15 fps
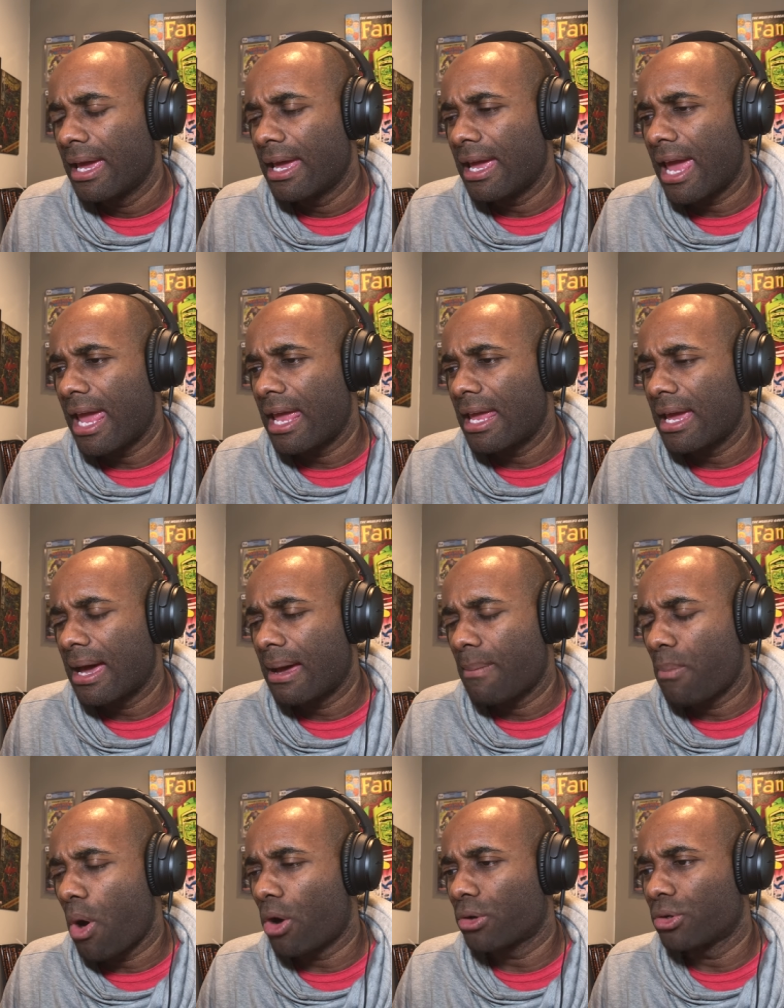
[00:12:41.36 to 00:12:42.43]
a uh,
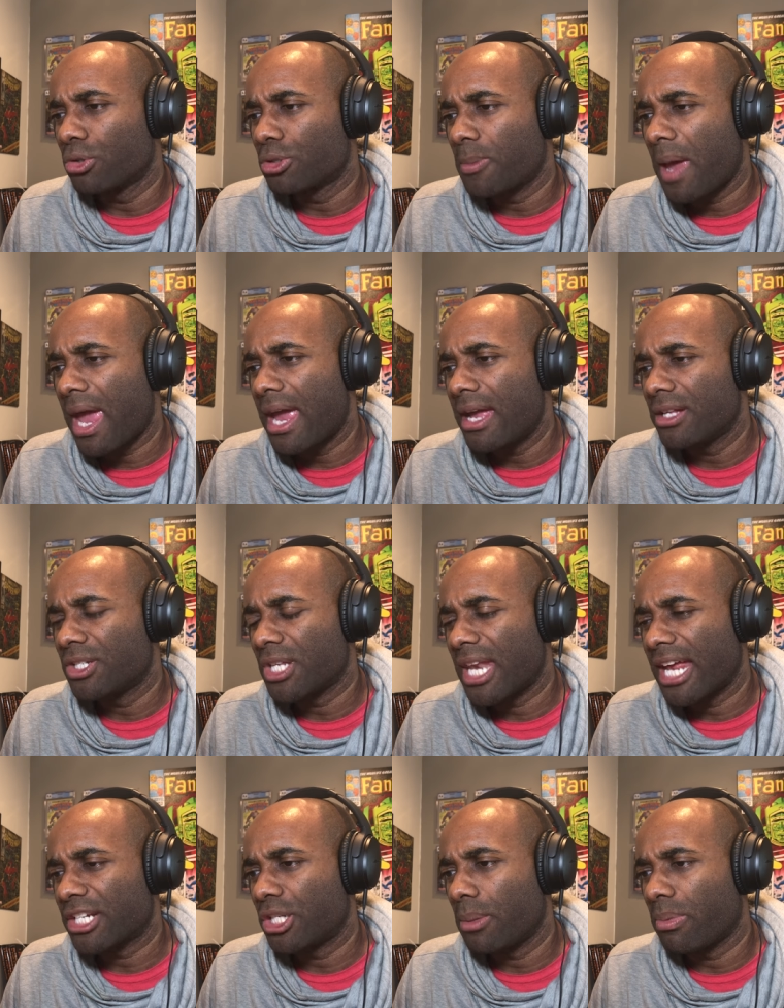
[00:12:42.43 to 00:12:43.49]
partners page that
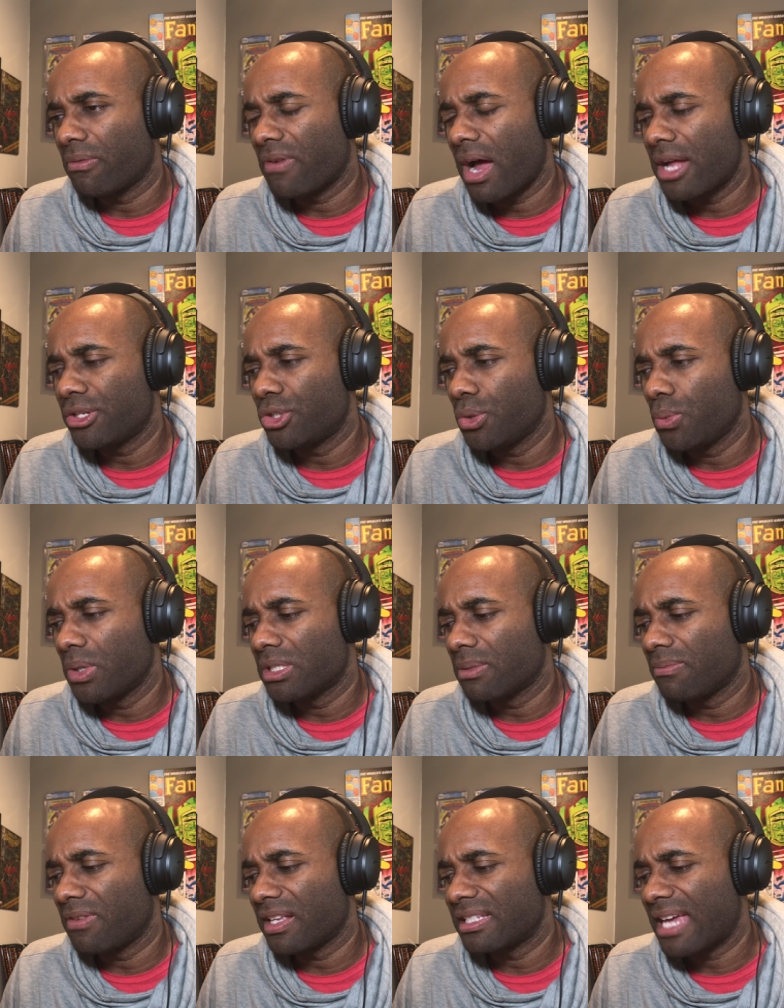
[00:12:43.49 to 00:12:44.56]
actually provides you with some
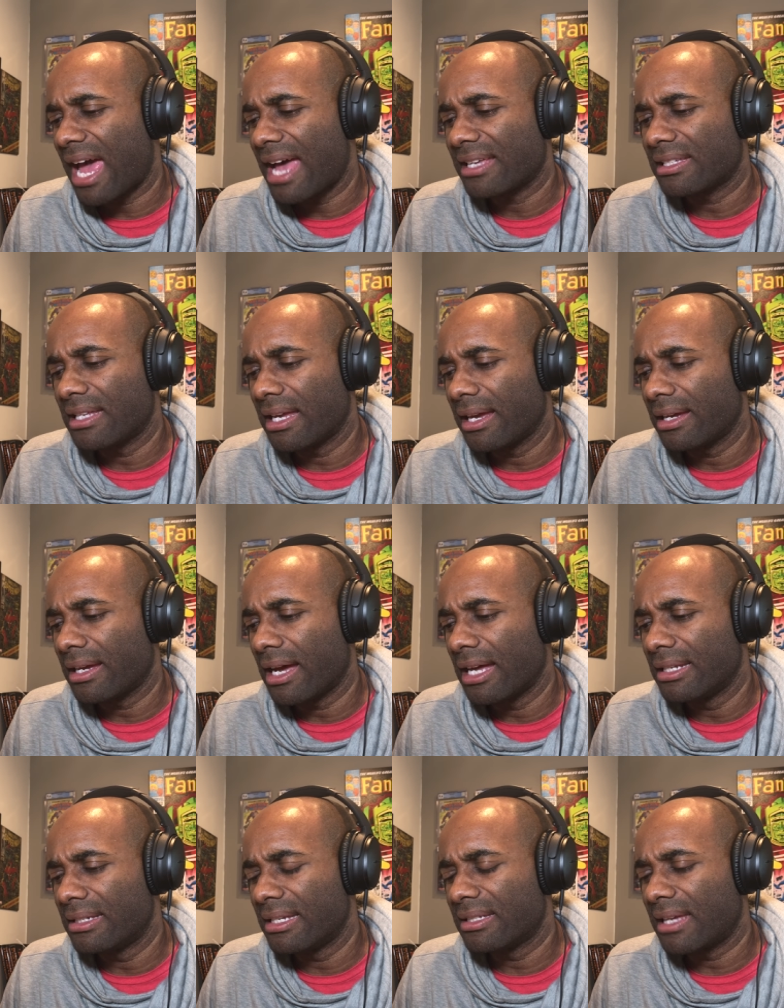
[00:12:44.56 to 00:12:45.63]
fantastic uh,
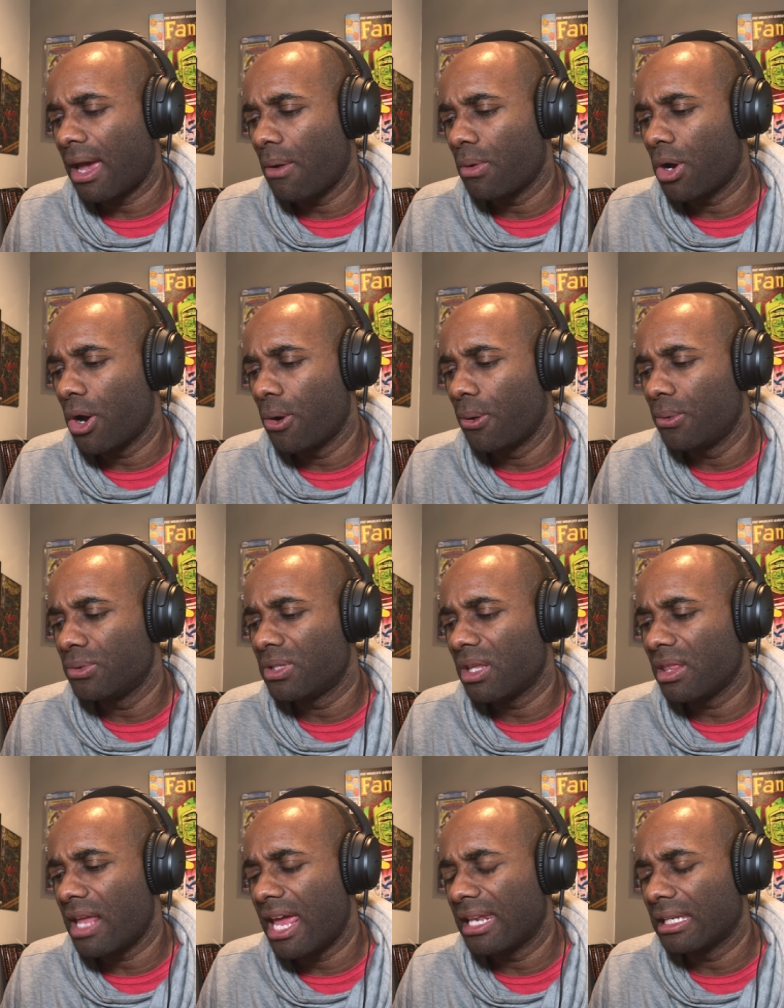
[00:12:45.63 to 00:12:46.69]
discount codes
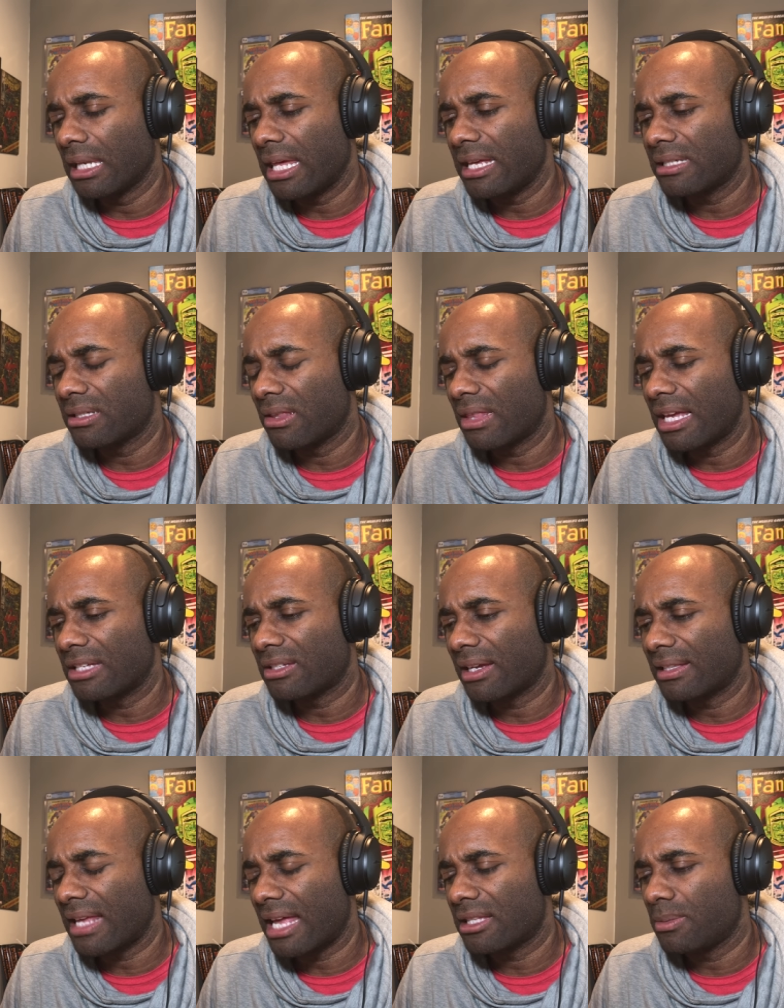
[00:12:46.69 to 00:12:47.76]
and, and links and things
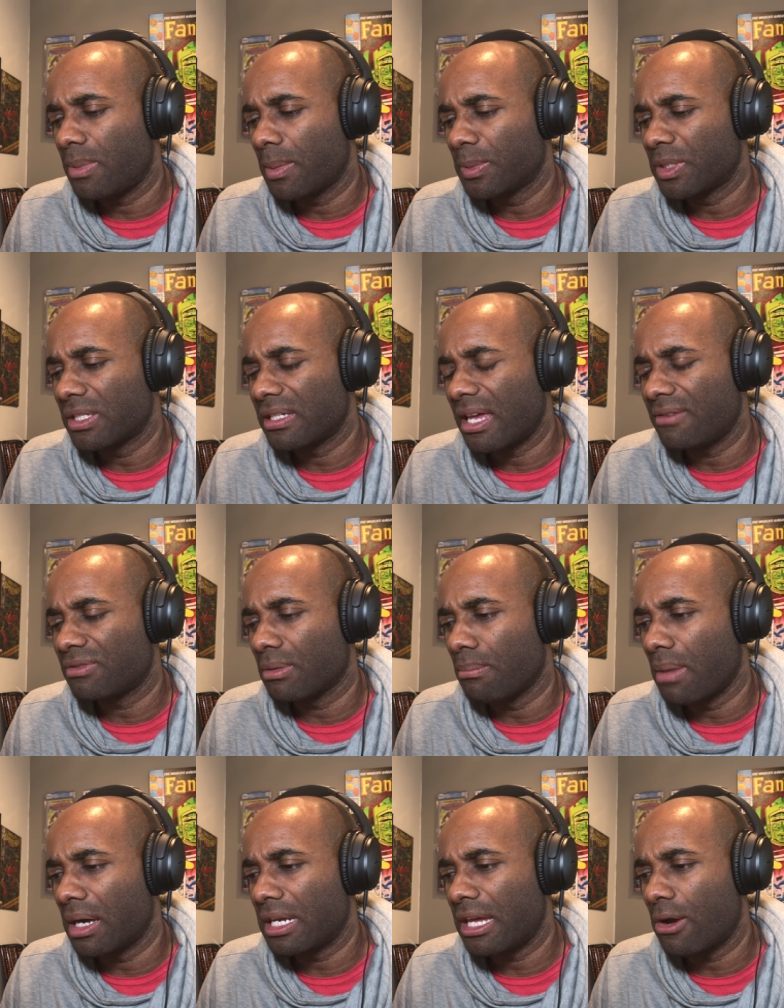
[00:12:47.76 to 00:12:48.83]
like that to be able to save some
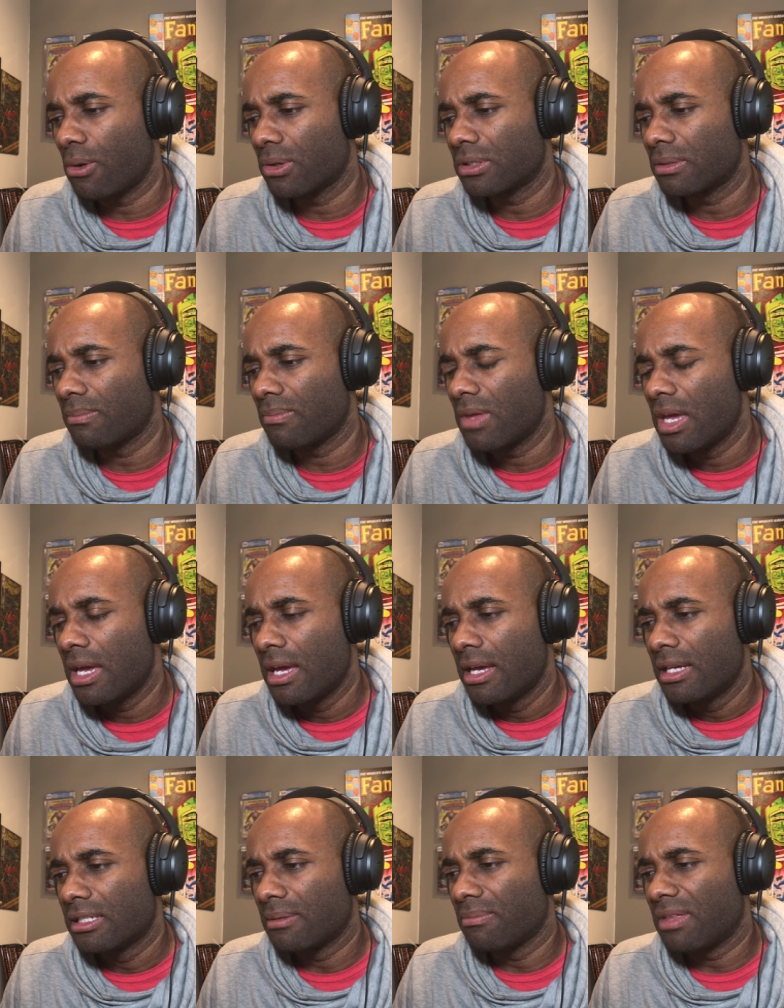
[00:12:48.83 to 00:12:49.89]
money on some
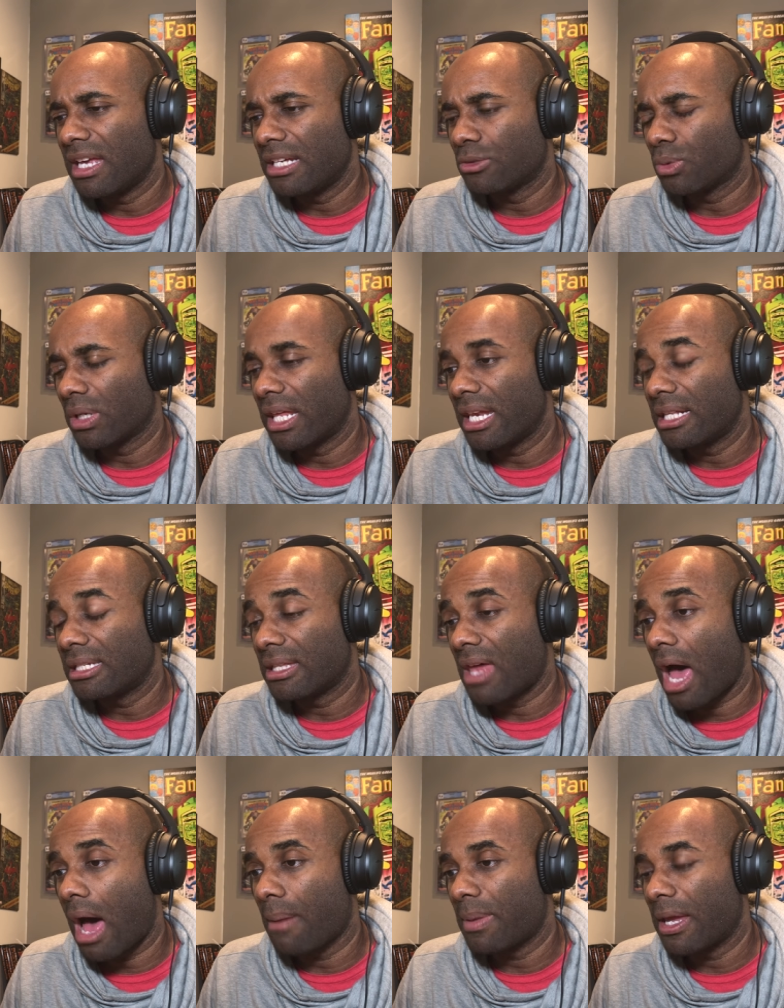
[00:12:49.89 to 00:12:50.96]
some things related to the
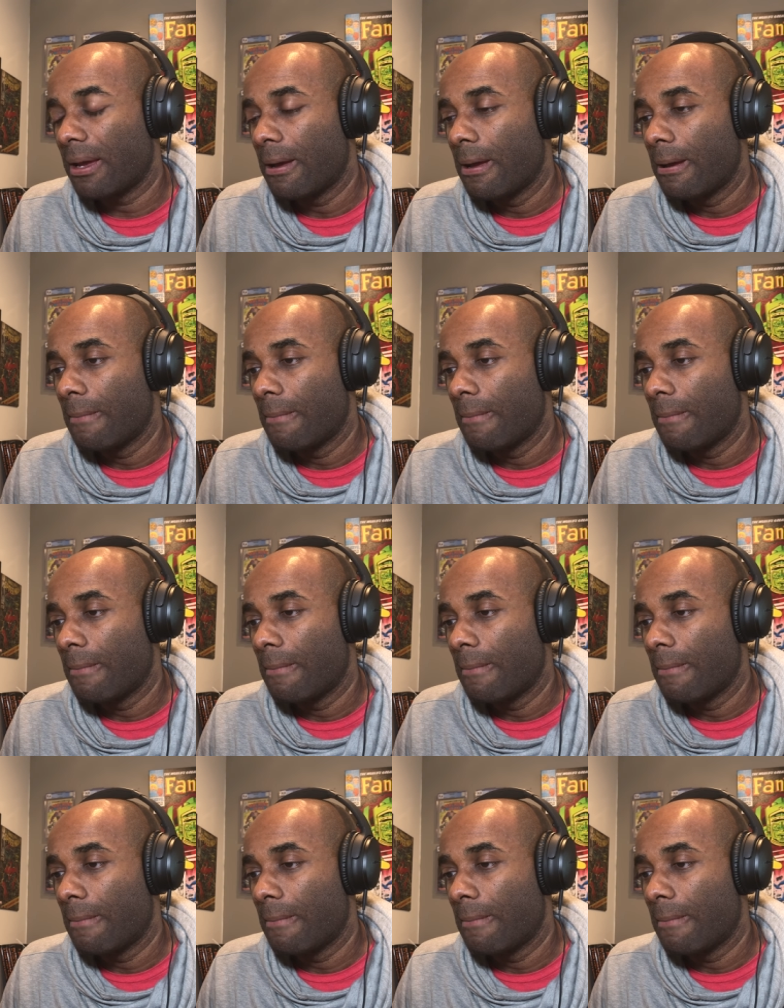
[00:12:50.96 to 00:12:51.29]
hobby.